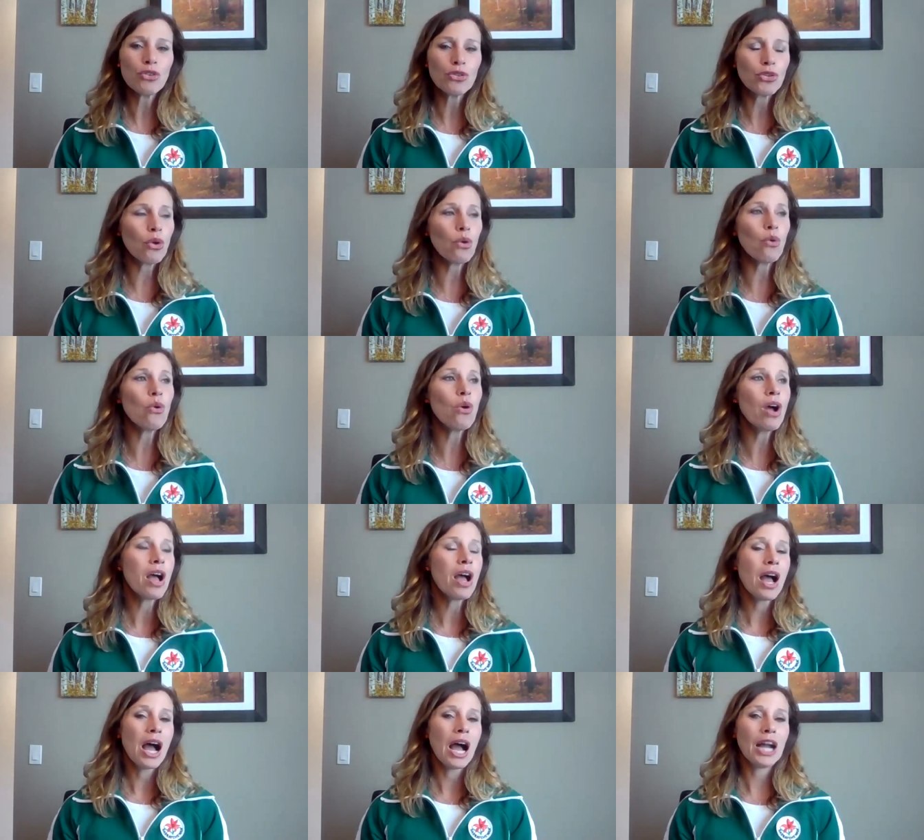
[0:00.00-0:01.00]
So
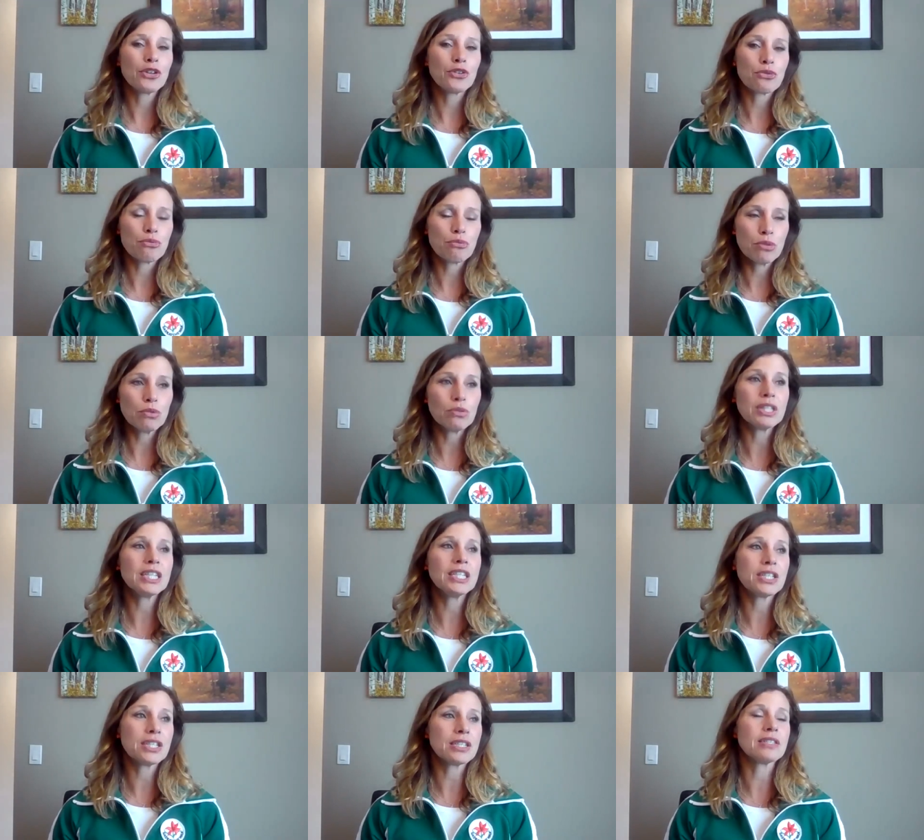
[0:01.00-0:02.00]
I
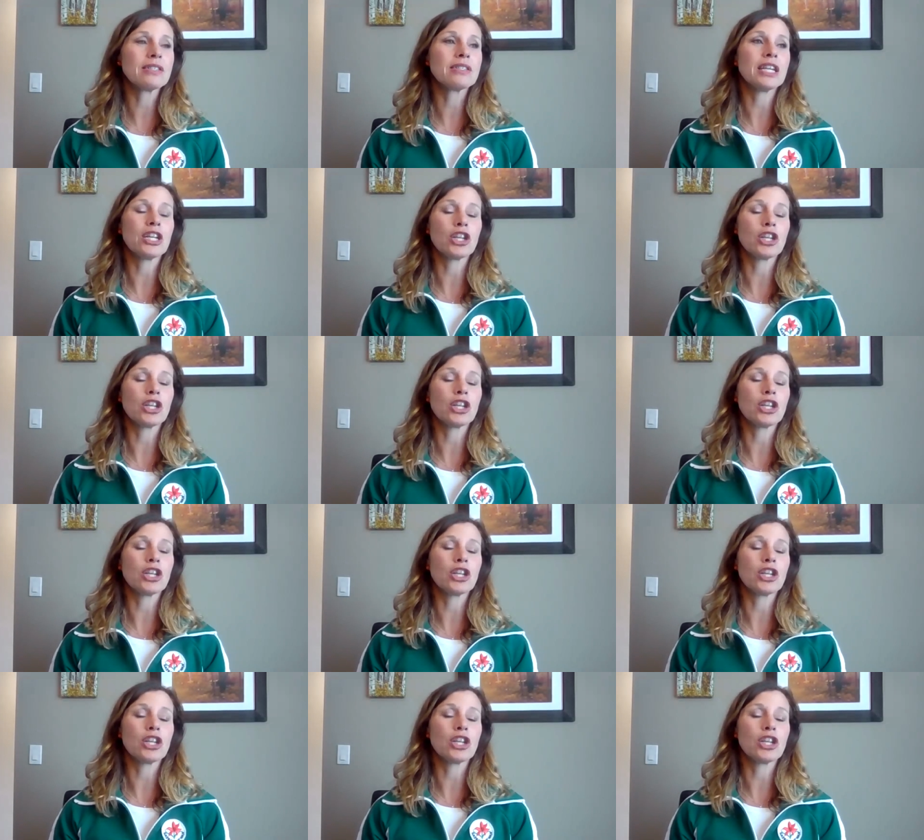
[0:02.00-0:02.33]
truly just